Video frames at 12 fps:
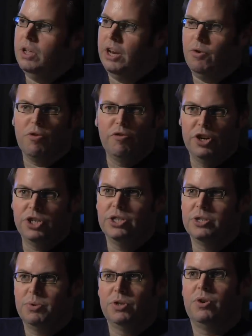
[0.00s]
getting
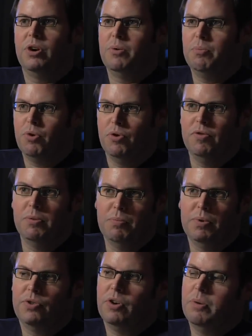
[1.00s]
revisions. We're trying to improve
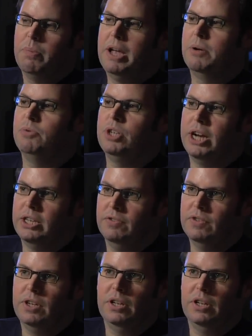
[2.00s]
them. We're trying to make objectives